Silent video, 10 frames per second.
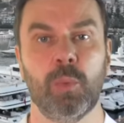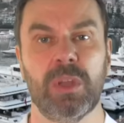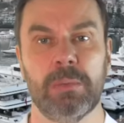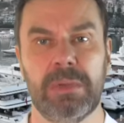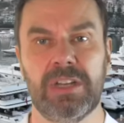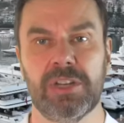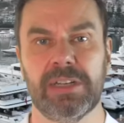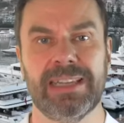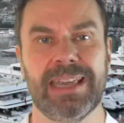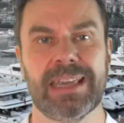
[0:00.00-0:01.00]
we
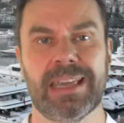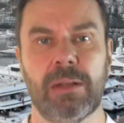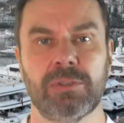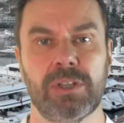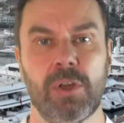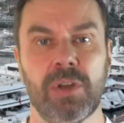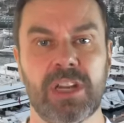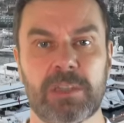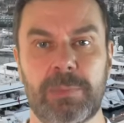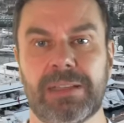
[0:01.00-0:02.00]
immediately encountered
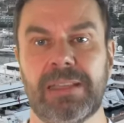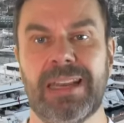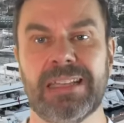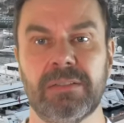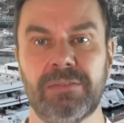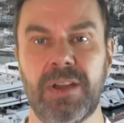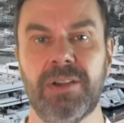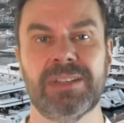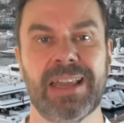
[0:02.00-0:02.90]
unexpected interference